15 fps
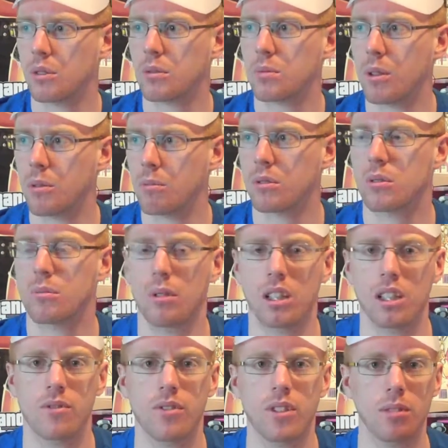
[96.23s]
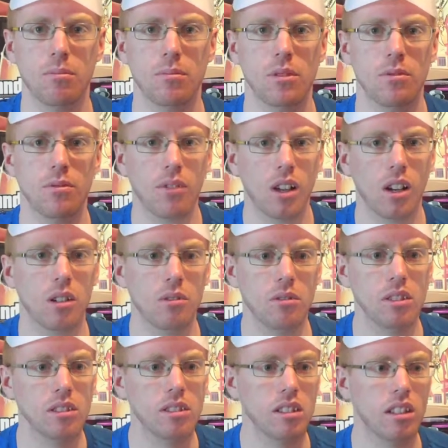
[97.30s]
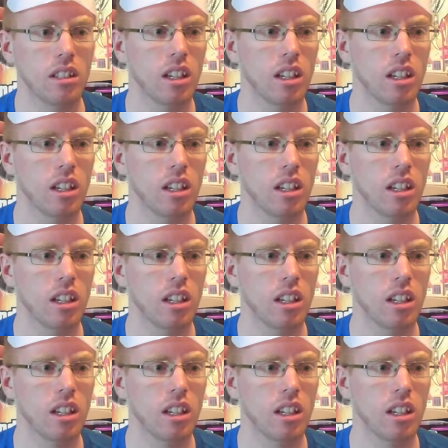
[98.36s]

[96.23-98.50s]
people to believe in him, to follow and to